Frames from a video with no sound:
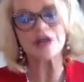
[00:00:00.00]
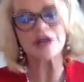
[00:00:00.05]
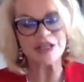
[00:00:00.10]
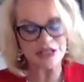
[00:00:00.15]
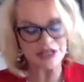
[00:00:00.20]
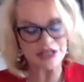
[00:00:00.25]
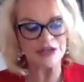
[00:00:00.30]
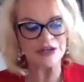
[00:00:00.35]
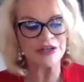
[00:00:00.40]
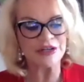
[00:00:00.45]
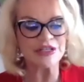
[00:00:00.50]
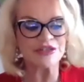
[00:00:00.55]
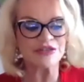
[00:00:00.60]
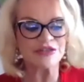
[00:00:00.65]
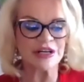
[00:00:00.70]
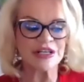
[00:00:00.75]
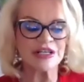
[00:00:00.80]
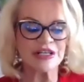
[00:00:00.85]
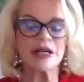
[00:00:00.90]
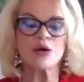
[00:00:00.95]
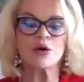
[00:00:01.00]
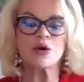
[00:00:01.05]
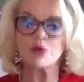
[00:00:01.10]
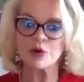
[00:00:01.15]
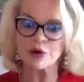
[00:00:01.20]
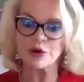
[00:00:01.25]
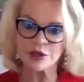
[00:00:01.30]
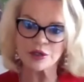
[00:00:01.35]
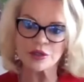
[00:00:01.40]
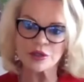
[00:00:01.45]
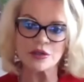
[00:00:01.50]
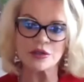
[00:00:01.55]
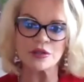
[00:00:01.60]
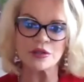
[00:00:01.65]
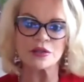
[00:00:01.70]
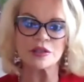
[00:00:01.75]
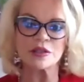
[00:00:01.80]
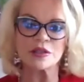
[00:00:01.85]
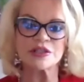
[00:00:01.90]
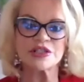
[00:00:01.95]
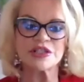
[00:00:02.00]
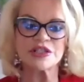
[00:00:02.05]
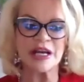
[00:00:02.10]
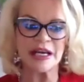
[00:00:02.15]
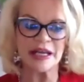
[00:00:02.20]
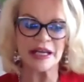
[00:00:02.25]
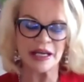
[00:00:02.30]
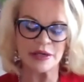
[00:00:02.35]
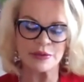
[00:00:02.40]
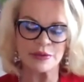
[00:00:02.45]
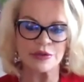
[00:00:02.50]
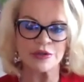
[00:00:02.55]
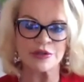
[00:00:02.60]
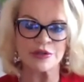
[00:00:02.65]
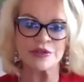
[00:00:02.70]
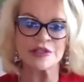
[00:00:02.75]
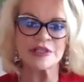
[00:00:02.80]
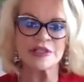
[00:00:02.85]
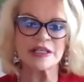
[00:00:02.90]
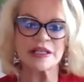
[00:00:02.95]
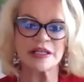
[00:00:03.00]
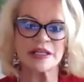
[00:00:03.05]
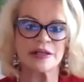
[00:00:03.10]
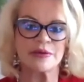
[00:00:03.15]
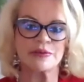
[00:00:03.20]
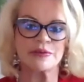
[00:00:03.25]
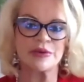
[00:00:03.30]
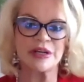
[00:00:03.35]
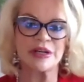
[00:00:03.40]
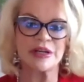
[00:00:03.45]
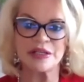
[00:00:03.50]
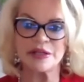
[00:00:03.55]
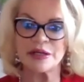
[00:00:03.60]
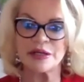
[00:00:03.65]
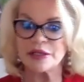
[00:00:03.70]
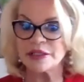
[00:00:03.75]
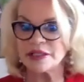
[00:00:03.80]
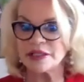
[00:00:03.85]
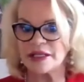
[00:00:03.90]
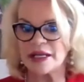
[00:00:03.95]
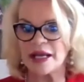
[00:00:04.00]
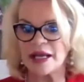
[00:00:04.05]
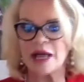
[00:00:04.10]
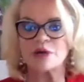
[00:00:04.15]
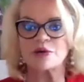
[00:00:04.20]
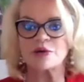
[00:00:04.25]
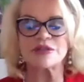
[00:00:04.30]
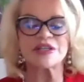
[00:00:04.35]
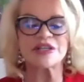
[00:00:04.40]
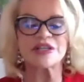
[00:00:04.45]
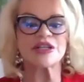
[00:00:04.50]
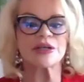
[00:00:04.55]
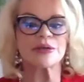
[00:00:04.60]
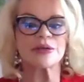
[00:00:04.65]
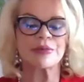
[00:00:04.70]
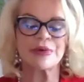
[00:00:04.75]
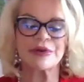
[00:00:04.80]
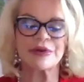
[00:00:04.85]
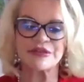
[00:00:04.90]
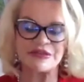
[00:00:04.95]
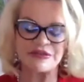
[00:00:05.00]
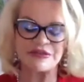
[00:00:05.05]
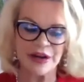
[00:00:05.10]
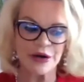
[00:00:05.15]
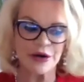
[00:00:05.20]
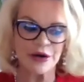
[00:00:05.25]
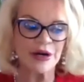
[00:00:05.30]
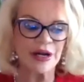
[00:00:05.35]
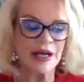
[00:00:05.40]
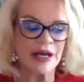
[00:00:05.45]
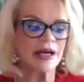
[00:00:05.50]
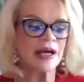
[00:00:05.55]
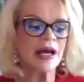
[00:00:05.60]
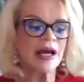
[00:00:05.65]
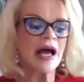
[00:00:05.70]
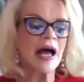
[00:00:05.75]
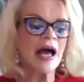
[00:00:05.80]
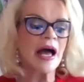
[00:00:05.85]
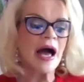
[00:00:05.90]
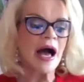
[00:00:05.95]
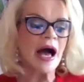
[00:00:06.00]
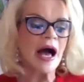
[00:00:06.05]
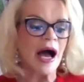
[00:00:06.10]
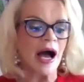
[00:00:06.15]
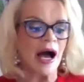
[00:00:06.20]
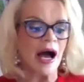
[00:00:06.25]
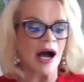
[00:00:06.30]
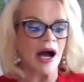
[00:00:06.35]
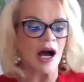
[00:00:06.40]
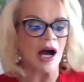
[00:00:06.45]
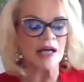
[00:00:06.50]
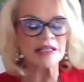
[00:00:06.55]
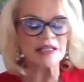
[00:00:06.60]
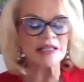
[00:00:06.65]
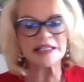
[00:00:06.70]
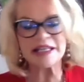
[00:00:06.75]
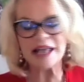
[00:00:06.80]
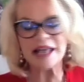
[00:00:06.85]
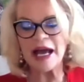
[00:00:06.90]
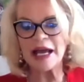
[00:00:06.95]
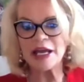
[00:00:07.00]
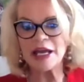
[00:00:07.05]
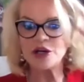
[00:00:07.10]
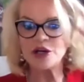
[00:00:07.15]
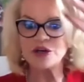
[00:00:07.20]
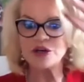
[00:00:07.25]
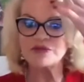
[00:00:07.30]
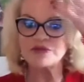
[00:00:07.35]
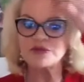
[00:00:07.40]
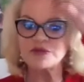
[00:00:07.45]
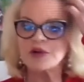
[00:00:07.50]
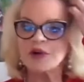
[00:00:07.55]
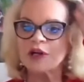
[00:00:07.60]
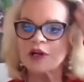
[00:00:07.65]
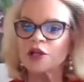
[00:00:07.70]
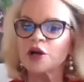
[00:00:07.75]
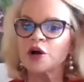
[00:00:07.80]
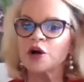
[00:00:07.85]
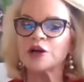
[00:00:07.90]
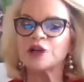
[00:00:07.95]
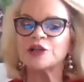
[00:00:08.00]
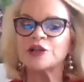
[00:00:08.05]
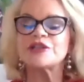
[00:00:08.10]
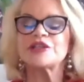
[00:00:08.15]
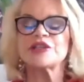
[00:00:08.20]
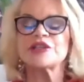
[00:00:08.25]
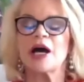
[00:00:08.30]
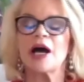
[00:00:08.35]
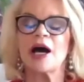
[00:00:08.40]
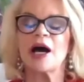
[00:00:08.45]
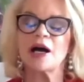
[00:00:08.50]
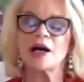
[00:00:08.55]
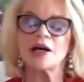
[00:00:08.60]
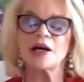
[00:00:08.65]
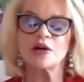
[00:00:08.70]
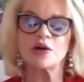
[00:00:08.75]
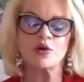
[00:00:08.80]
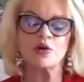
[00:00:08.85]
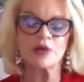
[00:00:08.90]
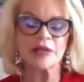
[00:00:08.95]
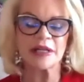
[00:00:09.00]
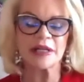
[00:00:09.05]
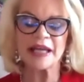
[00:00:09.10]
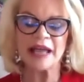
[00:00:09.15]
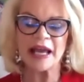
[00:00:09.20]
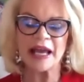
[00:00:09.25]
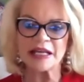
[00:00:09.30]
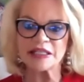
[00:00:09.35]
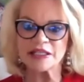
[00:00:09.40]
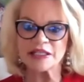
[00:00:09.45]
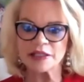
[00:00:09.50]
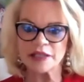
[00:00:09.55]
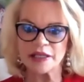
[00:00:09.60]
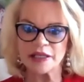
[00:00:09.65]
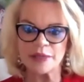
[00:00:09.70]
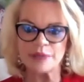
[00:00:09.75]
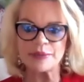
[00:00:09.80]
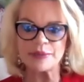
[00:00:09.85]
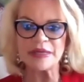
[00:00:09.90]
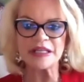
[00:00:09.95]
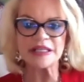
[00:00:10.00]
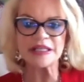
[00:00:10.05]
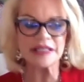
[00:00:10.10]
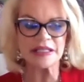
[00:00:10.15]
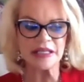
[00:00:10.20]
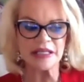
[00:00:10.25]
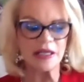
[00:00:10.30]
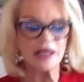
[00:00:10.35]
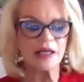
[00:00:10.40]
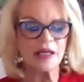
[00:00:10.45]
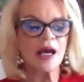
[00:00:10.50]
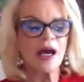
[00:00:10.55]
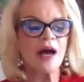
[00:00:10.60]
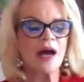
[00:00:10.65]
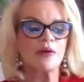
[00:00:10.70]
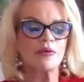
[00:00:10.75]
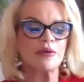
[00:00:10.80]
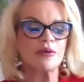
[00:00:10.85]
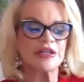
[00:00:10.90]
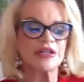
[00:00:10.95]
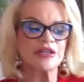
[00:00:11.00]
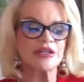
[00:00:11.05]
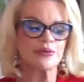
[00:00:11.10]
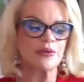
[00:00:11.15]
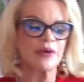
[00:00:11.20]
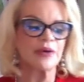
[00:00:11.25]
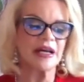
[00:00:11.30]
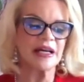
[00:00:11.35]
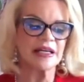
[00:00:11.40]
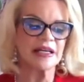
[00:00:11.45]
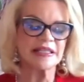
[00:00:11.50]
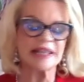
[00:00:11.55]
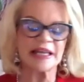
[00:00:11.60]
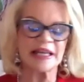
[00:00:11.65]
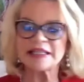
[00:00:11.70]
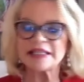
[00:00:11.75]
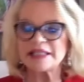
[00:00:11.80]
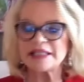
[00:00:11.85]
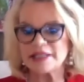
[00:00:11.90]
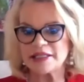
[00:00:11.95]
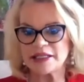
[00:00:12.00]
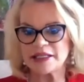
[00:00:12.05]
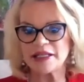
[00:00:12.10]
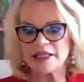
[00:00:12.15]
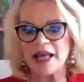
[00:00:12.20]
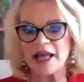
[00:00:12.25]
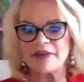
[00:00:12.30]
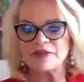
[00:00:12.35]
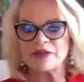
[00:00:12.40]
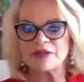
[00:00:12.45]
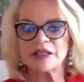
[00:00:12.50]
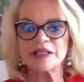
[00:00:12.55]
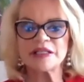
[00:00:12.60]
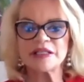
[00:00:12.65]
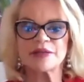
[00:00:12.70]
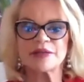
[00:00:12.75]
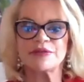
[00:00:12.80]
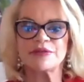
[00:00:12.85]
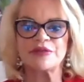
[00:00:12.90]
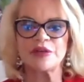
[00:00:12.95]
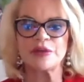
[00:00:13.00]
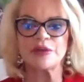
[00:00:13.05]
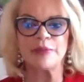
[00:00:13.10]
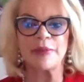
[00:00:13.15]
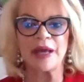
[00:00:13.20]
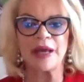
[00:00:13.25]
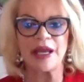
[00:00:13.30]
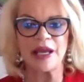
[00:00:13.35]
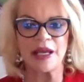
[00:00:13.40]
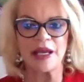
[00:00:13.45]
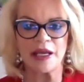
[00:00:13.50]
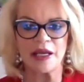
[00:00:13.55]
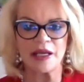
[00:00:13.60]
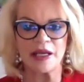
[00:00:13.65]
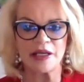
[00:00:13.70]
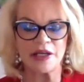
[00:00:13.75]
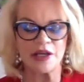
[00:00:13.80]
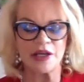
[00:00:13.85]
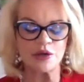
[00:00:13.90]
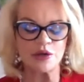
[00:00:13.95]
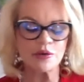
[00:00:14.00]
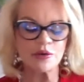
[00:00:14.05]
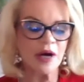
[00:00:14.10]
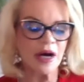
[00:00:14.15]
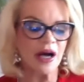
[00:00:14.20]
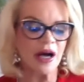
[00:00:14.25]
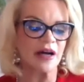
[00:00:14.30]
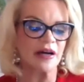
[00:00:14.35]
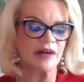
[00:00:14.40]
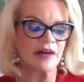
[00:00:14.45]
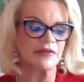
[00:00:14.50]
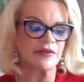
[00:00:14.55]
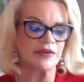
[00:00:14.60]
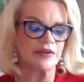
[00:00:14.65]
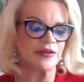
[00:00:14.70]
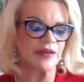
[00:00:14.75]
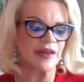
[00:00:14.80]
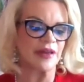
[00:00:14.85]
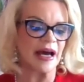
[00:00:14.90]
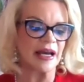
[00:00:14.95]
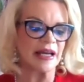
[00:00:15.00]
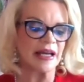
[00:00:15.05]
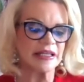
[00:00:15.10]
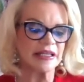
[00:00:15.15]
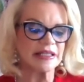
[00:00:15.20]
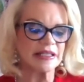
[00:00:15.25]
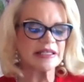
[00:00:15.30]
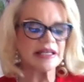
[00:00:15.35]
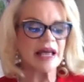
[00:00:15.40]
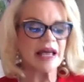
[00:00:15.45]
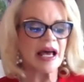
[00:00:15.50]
engineering construction at Oracle, JD Edwards, and then we did the acquisition of Primavera. CIO for large oil and gas EPC, which was SNC-Lavalin. Some of you may know of who that is.